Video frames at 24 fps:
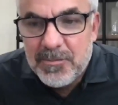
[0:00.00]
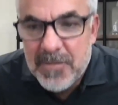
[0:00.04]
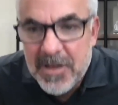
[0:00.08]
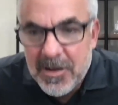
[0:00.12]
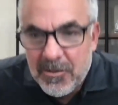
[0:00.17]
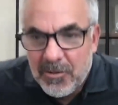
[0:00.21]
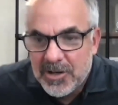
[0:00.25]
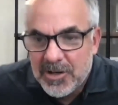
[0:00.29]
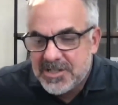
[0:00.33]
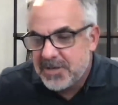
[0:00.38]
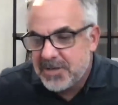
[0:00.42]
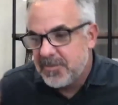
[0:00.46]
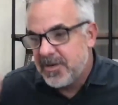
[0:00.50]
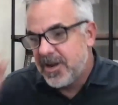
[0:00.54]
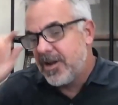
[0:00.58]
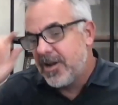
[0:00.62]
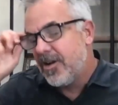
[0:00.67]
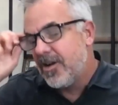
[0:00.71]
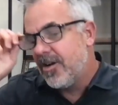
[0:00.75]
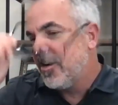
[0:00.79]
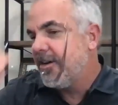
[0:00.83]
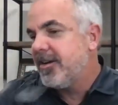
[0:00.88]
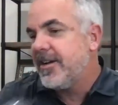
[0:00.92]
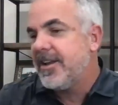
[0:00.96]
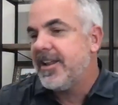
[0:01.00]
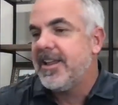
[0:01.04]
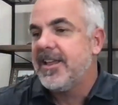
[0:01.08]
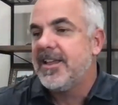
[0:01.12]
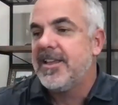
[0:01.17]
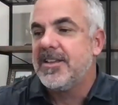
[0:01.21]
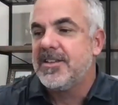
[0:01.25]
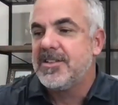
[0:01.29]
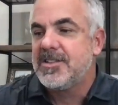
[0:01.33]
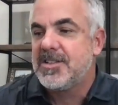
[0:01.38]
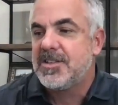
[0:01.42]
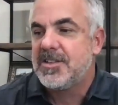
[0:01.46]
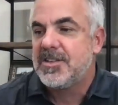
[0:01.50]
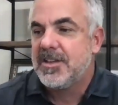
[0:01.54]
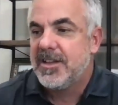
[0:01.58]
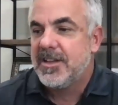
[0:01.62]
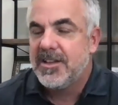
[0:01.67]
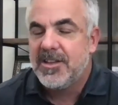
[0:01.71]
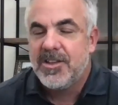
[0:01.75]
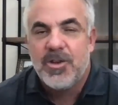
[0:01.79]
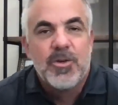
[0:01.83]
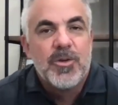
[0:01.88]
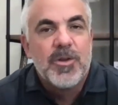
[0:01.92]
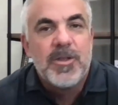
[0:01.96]
What's in my heart is
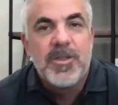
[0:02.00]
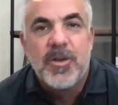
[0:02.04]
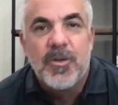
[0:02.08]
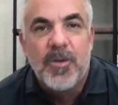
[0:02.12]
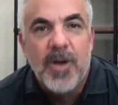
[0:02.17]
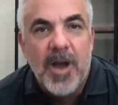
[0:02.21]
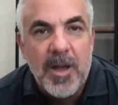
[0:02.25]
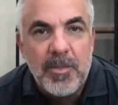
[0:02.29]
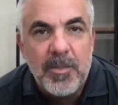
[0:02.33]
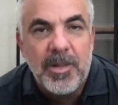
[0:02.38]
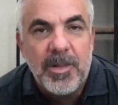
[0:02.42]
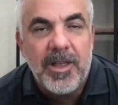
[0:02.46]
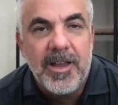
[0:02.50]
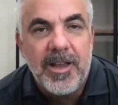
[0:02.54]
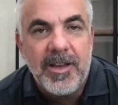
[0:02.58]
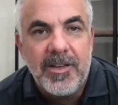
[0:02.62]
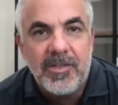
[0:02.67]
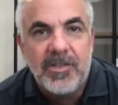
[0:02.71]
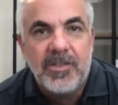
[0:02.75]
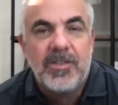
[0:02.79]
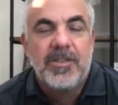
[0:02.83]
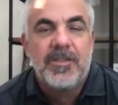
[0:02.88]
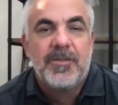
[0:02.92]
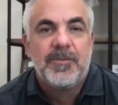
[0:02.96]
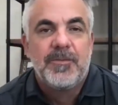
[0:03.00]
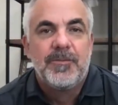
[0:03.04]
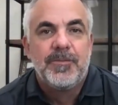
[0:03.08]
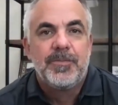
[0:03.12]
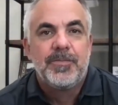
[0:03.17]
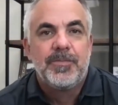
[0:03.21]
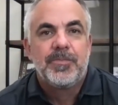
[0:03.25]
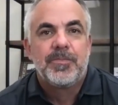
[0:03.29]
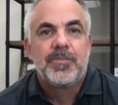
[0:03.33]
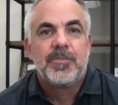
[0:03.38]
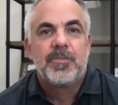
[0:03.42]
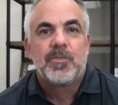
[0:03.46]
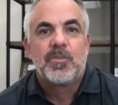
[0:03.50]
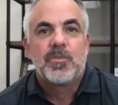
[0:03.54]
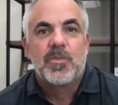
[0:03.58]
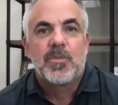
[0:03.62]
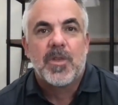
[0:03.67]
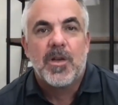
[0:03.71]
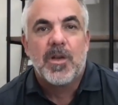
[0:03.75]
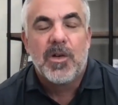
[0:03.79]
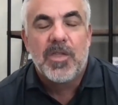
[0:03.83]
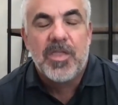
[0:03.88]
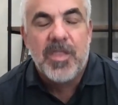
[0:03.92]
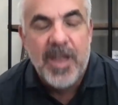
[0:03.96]
you're in the right place.
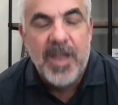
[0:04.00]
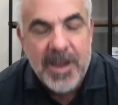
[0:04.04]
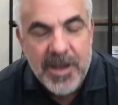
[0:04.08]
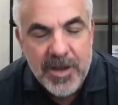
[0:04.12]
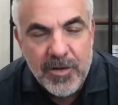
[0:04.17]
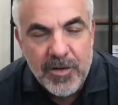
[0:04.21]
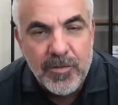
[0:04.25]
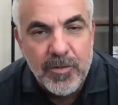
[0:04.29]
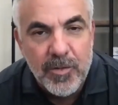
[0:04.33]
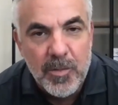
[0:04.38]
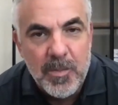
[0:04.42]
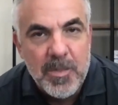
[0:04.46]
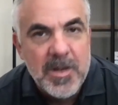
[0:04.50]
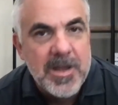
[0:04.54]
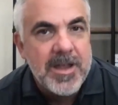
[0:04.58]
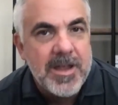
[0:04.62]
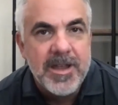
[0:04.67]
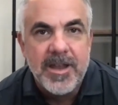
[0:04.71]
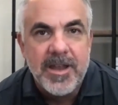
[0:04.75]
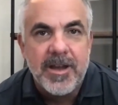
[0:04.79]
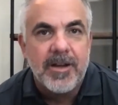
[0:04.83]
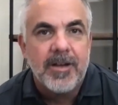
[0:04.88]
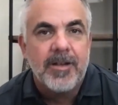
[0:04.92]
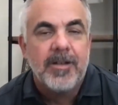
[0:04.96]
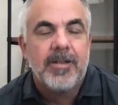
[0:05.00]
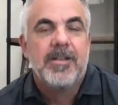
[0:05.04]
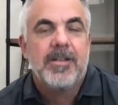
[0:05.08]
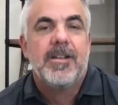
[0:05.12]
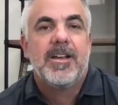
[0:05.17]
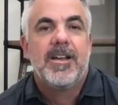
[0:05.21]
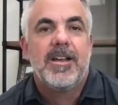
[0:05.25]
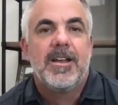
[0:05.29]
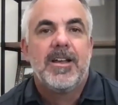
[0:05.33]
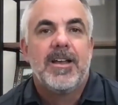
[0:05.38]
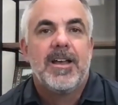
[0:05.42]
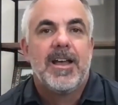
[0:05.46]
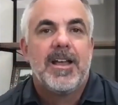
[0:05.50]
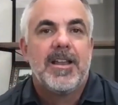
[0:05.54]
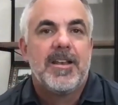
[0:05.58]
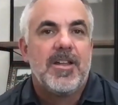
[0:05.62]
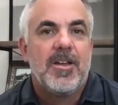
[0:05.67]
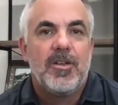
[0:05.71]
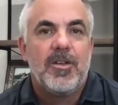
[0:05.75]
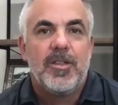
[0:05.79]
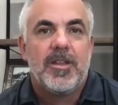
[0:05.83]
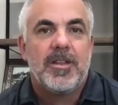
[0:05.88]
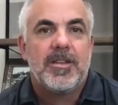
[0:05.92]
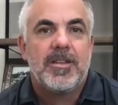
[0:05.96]
Thank you for being here. I
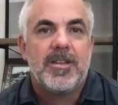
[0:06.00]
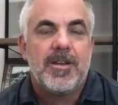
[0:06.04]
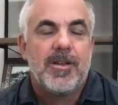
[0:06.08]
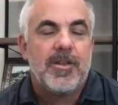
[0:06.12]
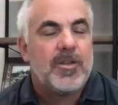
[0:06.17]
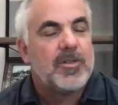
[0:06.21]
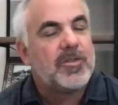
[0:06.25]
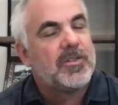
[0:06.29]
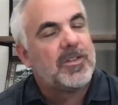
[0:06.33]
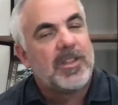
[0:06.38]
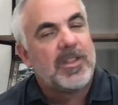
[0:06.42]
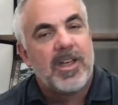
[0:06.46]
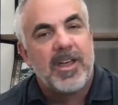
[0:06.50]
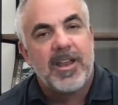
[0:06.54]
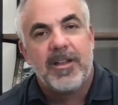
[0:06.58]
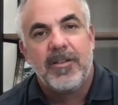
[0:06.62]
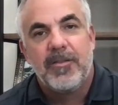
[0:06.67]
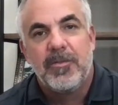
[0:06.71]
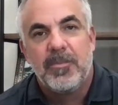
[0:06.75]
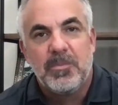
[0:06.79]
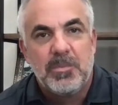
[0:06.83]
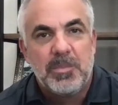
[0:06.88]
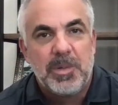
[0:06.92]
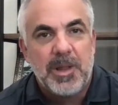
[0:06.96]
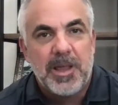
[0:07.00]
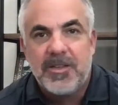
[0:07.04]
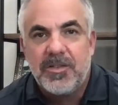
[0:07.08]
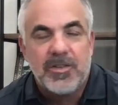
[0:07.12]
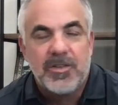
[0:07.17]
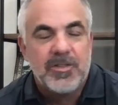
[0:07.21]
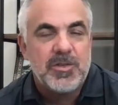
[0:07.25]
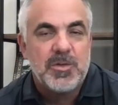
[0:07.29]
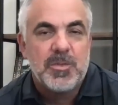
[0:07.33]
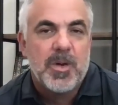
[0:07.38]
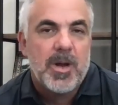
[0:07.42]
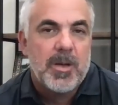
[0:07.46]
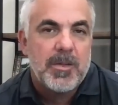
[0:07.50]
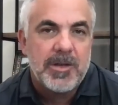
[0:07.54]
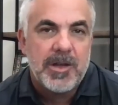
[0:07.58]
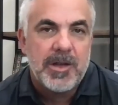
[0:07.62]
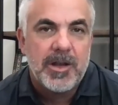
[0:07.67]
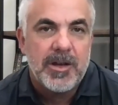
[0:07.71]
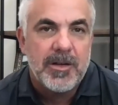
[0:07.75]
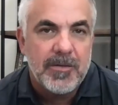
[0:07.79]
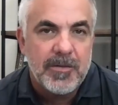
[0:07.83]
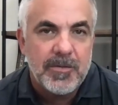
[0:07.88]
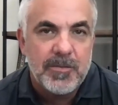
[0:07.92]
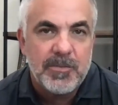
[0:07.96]
know that, there's a lot of places you probably
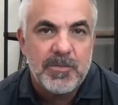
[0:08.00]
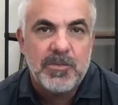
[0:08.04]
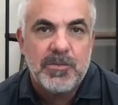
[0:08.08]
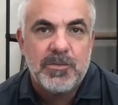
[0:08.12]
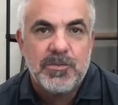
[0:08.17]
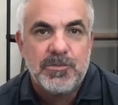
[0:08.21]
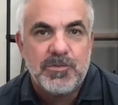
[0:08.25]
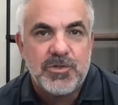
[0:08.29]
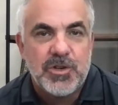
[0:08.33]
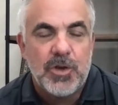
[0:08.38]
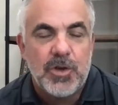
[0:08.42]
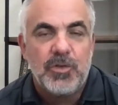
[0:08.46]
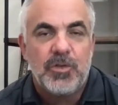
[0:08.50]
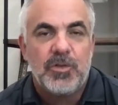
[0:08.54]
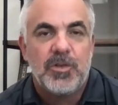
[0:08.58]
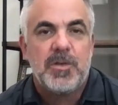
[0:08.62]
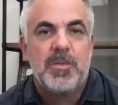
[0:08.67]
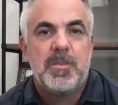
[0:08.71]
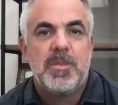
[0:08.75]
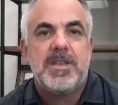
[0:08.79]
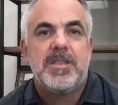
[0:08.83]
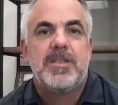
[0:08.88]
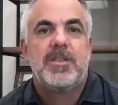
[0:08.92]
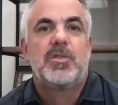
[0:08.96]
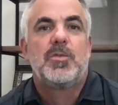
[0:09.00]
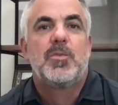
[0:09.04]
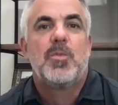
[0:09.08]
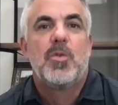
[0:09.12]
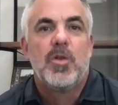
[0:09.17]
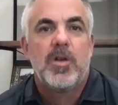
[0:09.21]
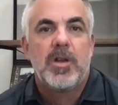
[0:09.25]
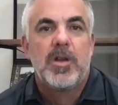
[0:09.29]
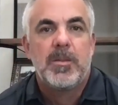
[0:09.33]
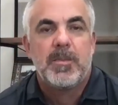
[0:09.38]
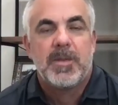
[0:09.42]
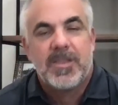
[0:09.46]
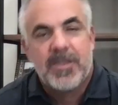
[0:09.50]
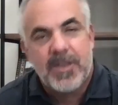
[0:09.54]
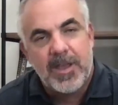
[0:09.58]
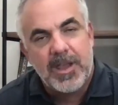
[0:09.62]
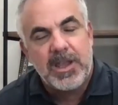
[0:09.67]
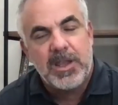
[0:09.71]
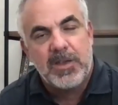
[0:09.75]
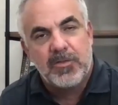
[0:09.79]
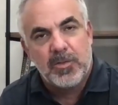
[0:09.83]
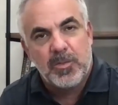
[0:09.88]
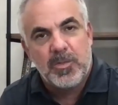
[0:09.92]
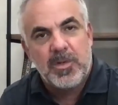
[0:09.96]
could have chosen to be this morning, but thank
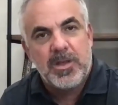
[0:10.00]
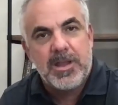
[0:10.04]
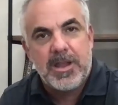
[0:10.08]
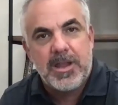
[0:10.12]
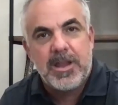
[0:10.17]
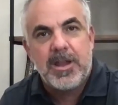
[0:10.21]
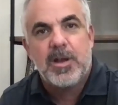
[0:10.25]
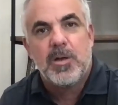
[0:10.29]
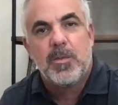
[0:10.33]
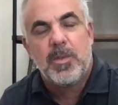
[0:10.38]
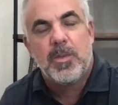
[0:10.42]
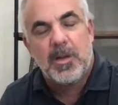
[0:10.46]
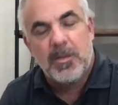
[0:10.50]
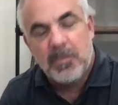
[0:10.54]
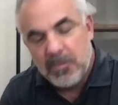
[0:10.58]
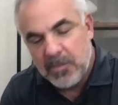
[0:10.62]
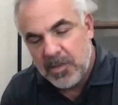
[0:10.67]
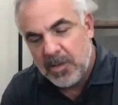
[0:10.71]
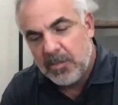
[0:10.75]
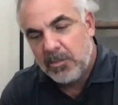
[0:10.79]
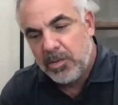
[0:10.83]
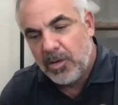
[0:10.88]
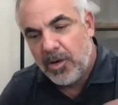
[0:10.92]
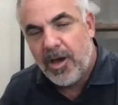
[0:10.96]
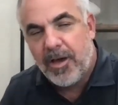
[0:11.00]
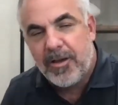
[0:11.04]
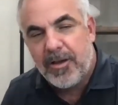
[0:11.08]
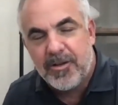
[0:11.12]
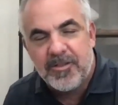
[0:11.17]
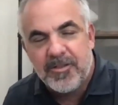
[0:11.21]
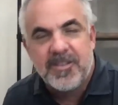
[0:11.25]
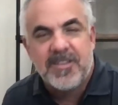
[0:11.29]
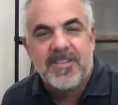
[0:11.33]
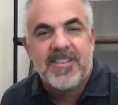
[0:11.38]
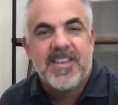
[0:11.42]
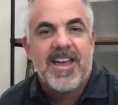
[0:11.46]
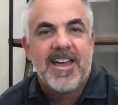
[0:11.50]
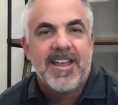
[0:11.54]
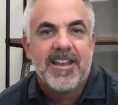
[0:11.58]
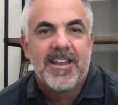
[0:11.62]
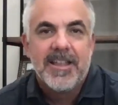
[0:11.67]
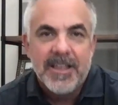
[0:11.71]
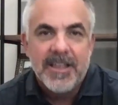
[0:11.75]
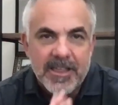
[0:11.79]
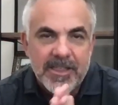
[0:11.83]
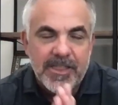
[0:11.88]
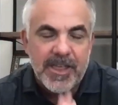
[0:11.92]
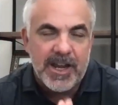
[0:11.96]
you for being here. But broader than that,
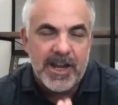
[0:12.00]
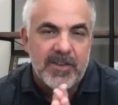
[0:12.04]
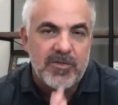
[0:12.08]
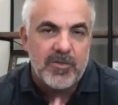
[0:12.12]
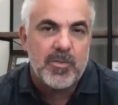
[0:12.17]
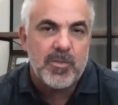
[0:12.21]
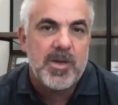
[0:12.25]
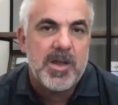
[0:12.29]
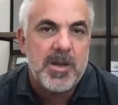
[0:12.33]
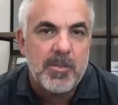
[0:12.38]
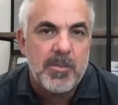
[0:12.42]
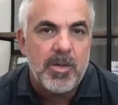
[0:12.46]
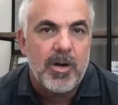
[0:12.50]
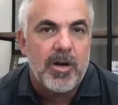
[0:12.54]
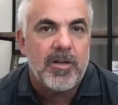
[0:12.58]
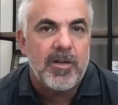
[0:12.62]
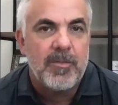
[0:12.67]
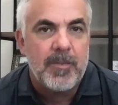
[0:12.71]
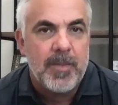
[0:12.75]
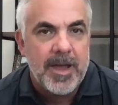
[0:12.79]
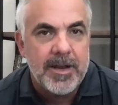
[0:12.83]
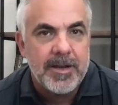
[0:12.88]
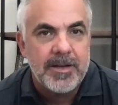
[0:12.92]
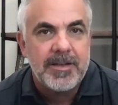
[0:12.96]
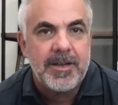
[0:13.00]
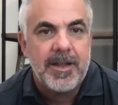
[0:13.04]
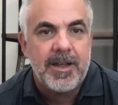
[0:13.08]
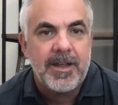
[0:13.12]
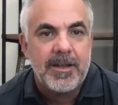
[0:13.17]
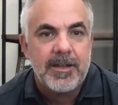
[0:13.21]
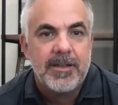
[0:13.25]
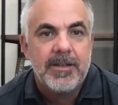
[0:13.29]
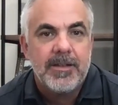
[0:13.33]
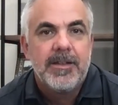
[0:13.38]
thank you for being part of Mannatech.